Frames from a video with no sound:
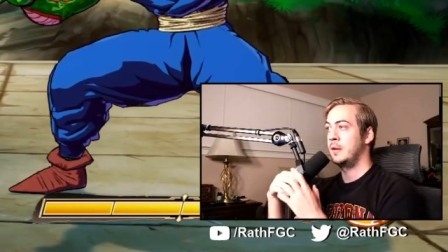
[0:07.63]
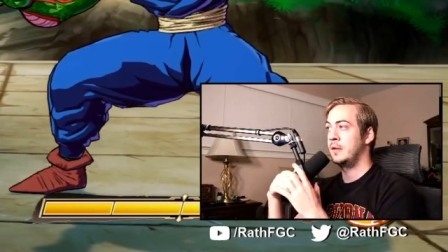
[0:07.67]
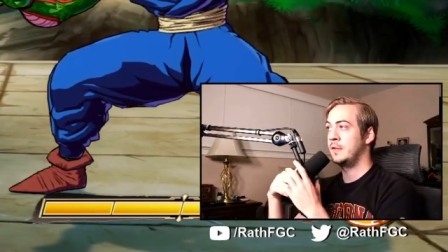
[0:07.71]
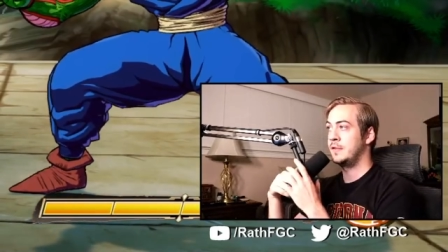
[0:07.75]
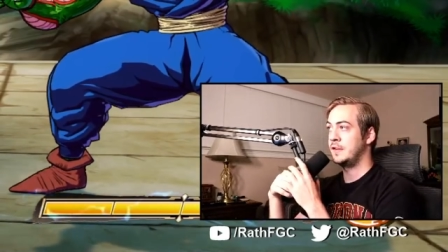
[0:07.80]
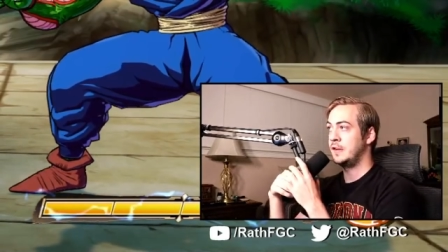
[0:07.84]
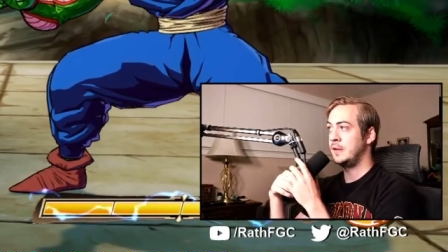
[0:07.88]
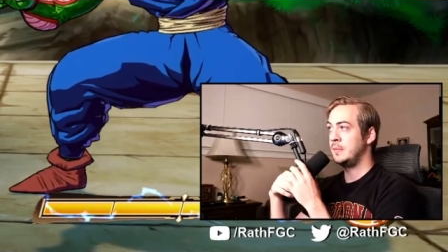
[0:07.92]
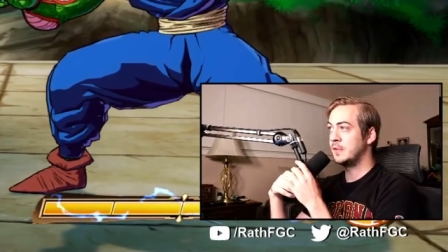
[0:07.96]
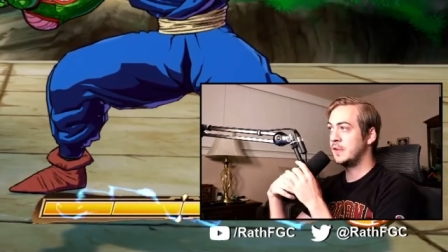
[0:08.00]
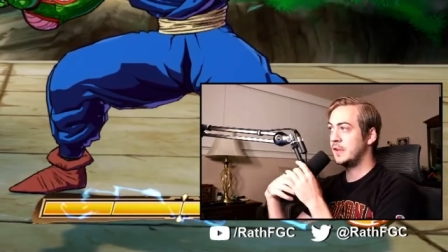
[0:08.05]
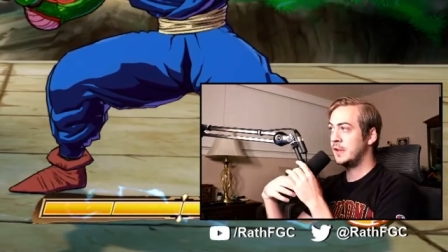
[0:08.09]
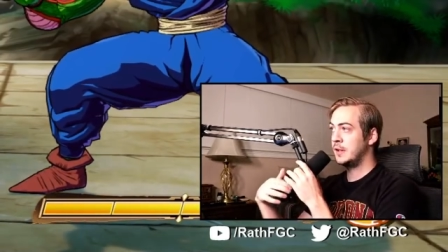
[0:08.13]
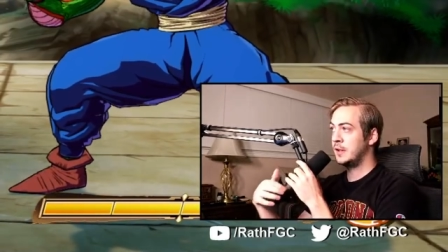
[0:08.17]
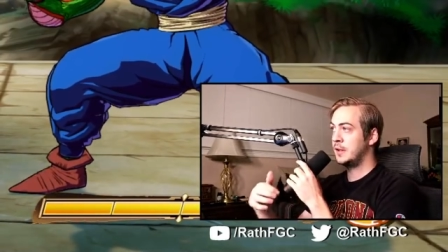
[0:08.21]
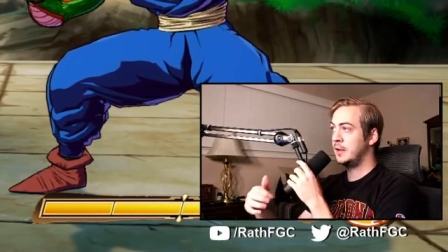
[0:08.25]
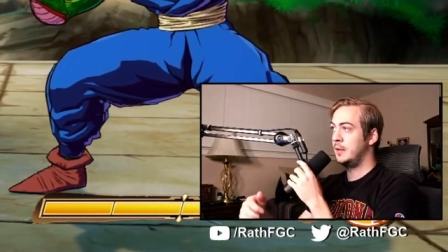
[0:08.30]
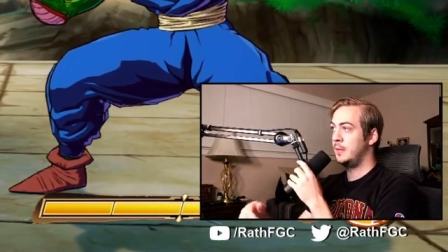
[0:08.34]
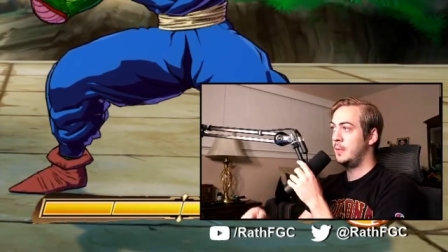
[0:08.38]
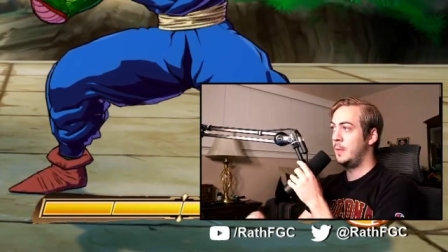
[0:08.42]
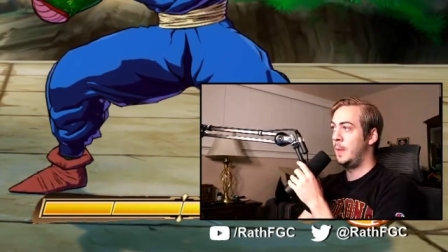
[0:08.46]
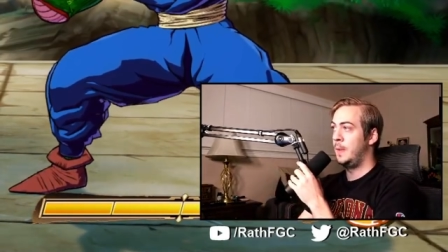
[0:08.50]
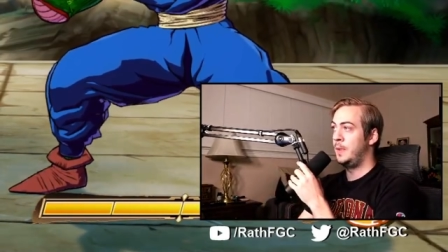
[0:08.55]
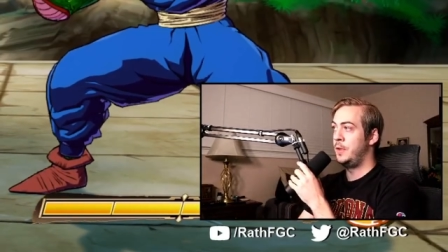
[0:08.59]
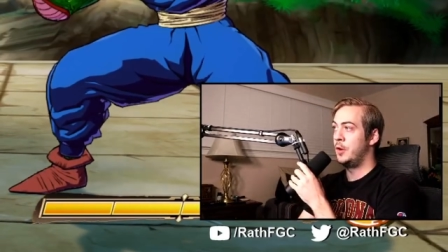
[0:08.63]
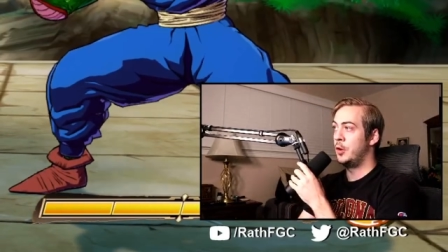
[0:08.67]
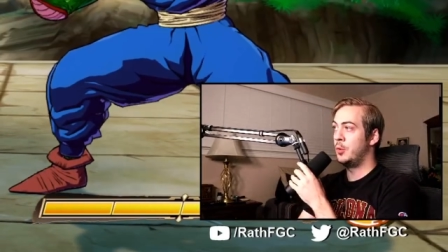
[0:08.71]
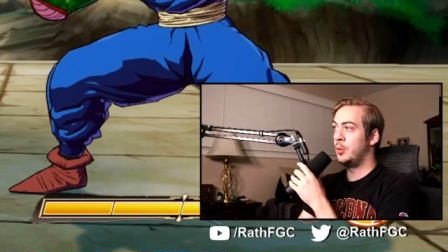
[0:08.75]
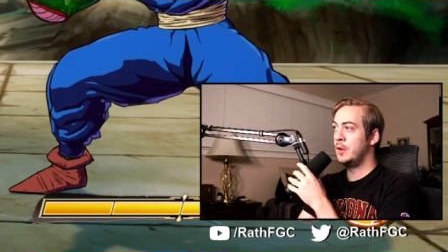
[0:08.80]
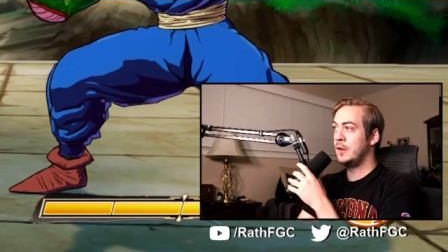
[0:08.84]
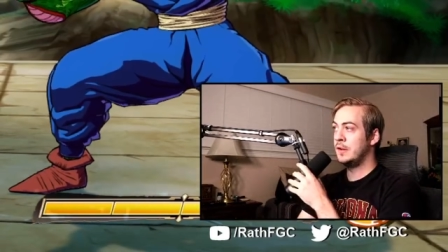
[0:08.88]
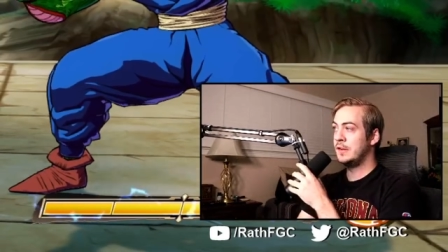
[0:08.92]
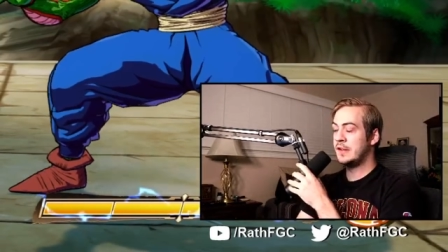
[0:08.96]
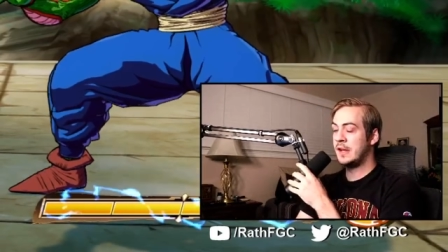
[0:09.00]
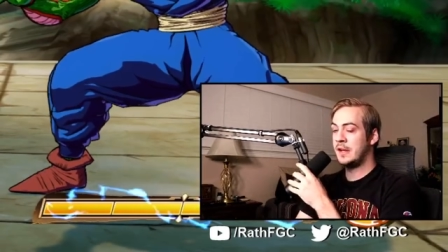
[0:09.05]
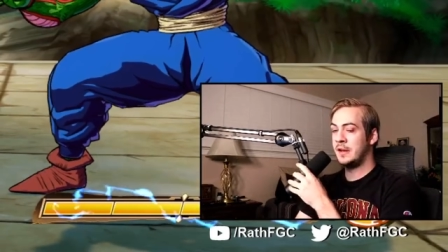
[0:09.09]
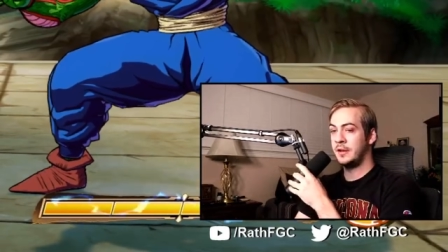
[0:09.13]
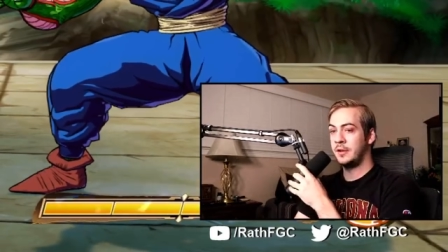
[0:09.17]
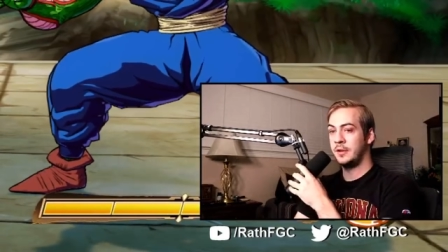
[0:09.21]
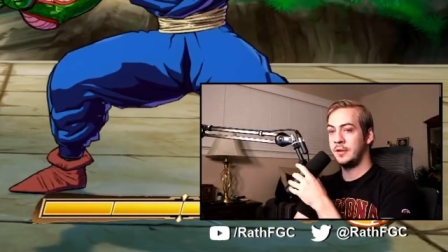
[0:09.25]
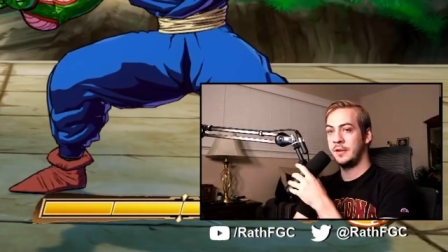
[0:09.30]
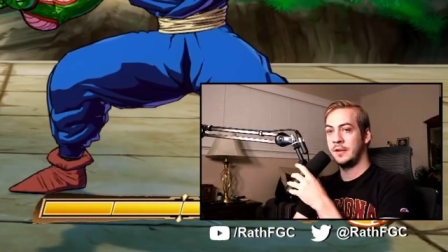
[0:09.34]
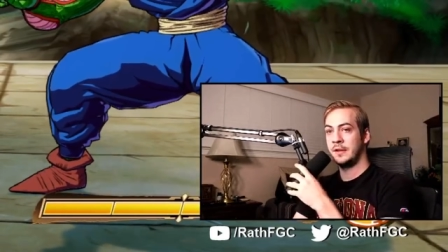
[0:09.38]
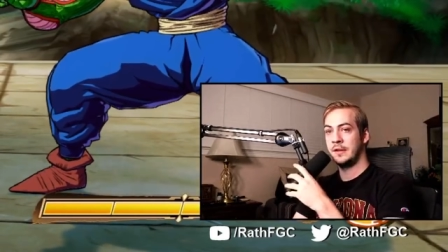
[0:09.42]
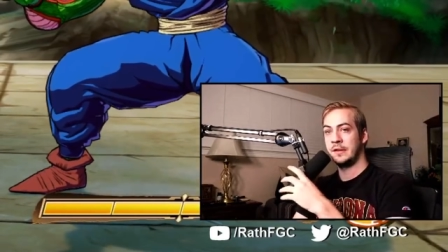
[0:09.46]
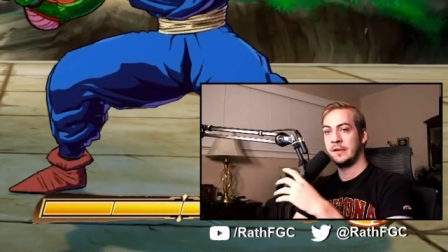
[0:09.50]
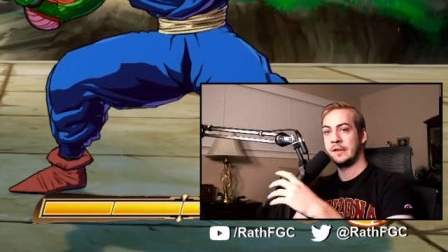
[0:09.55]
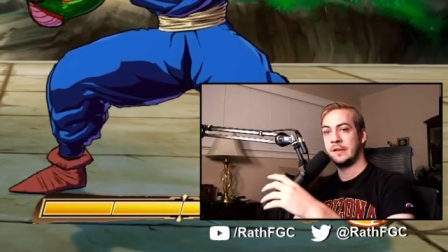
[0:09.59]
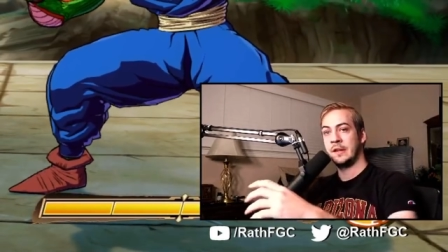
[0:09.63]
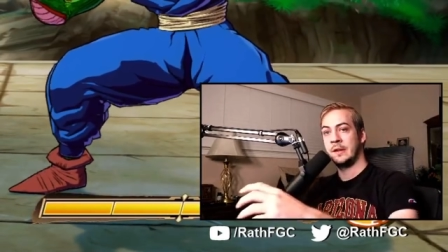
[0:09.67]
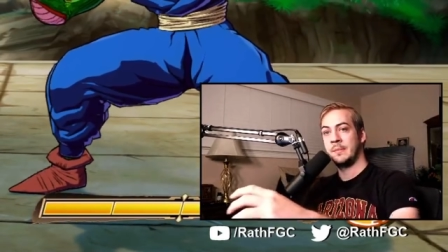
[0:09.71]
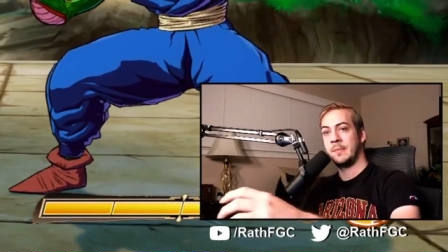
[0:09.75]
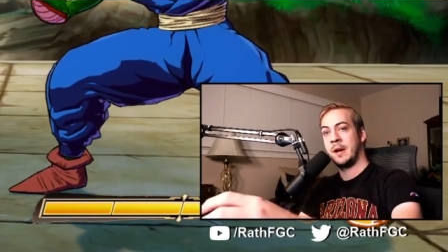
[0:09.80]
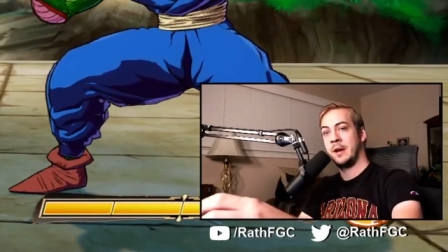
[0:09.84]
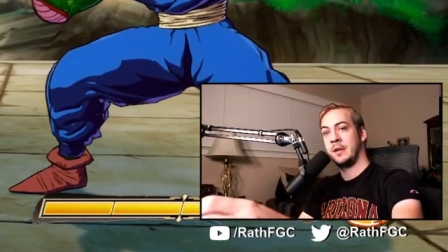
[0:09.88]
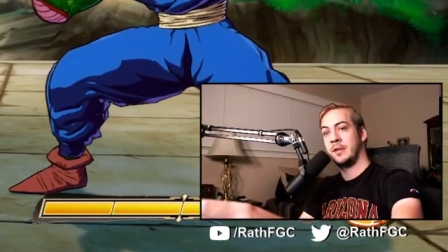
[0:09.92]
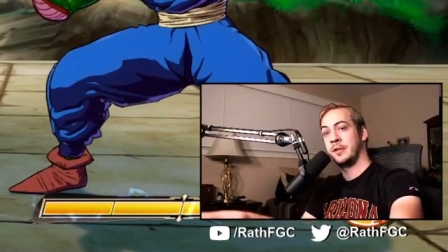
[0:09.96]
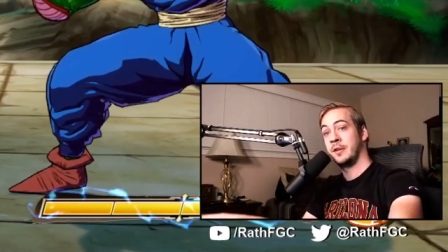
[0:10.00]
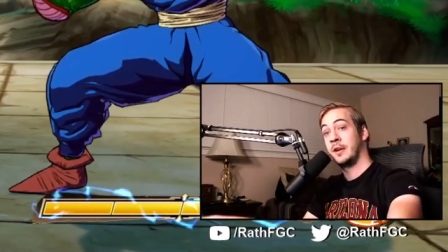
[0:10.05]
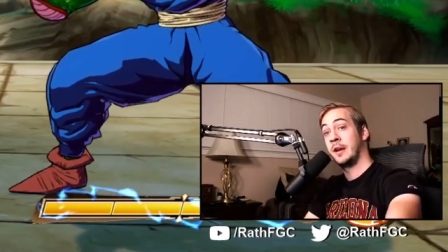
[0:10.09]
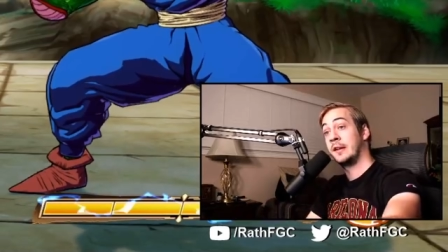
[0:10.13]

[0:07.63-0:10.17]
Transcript: It seems like no one has had a good thing to say about her